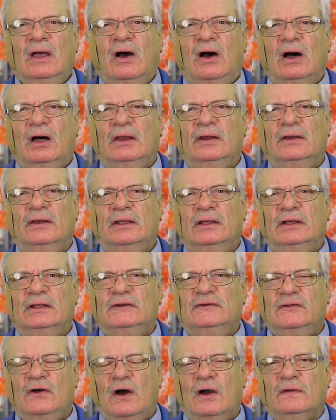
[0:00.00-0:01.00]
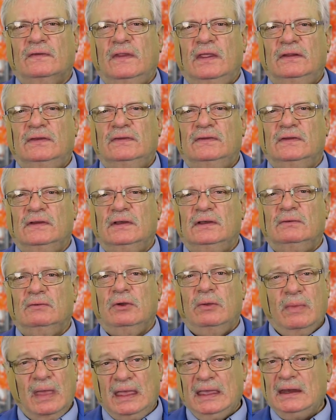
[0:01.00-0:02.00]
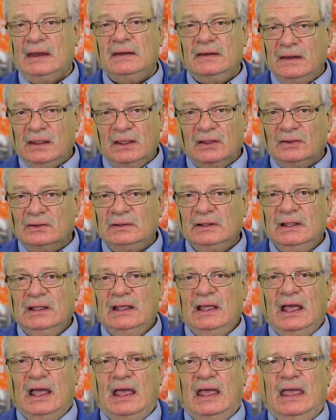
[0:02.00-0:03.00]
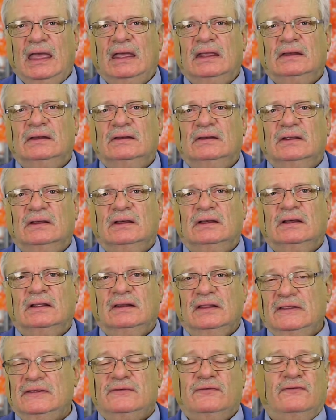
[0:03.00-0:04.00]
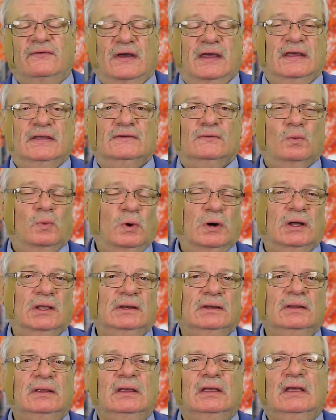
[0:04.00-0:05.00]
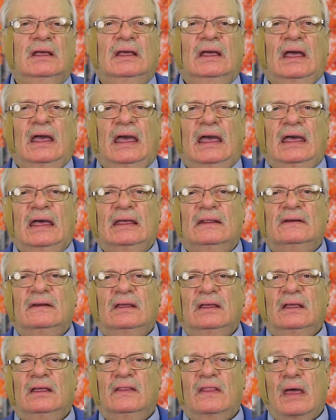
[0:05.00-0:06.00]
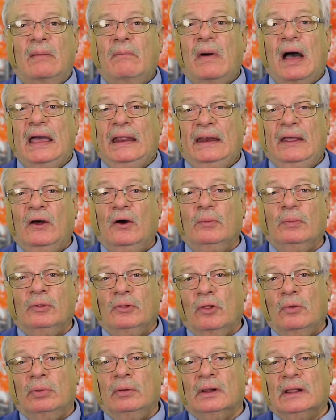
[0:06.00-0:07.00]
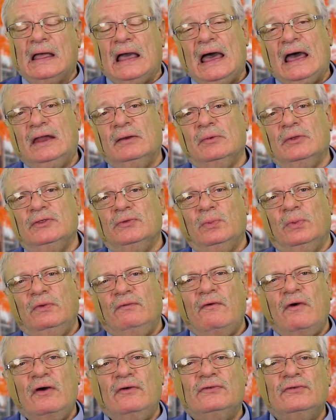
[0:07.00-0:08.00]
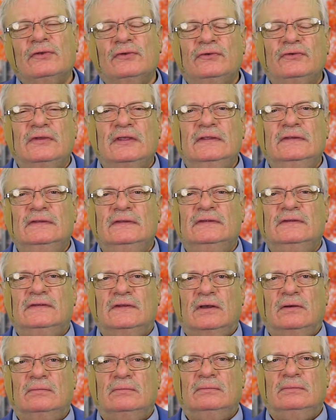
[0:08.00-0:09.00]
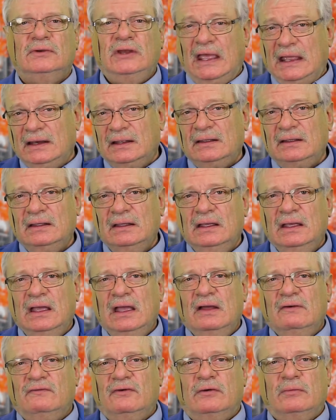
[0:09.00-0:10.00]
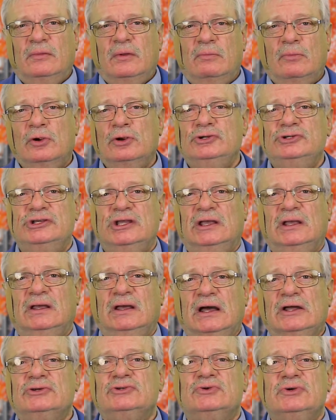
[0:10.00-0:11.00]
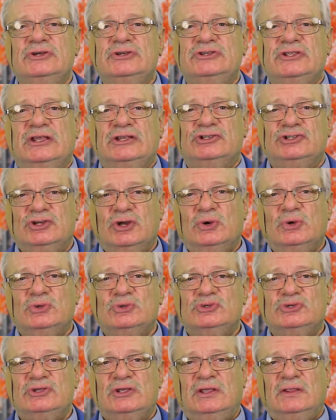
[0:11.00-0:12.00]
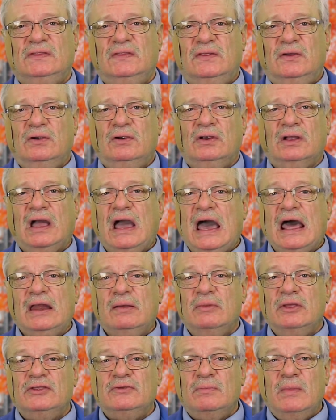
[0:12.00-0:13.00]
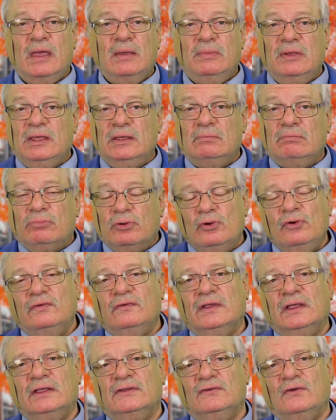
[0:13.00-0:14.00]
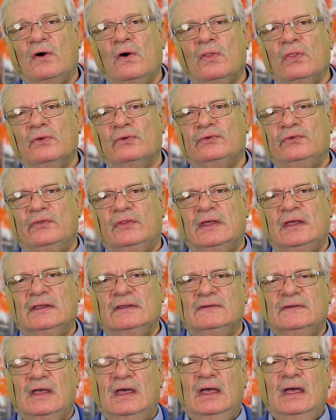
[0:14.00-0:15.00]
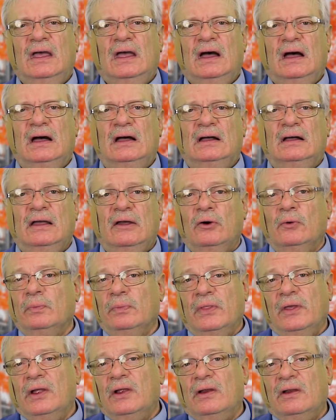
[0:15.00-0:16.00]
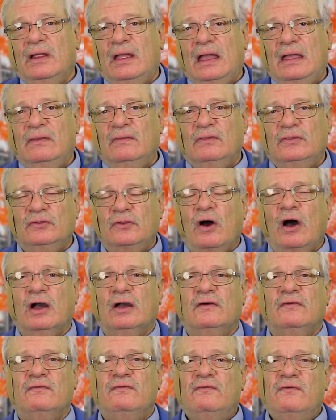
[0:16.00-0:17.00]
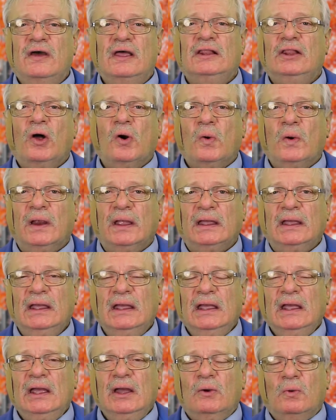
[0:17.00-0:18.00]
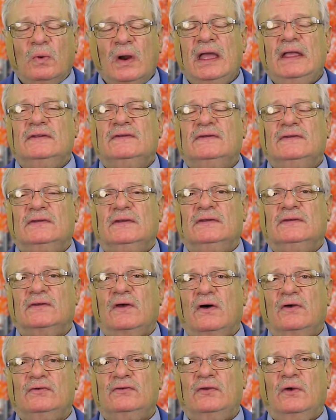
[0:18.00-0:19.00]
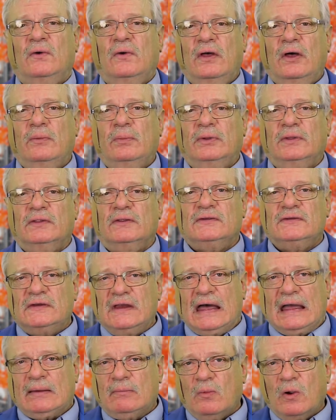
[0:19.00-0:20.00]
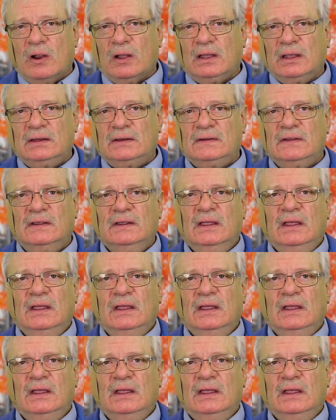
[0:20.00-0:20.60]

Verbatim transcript: on uh, talk that uh, we may get a deal and uh, at least phase one and that might help global economies. We've also seen some data from emerging countries that shows that their economies may be improving. So all those things uh, help there. The talk of Fed lowering rates is also helping the stock market.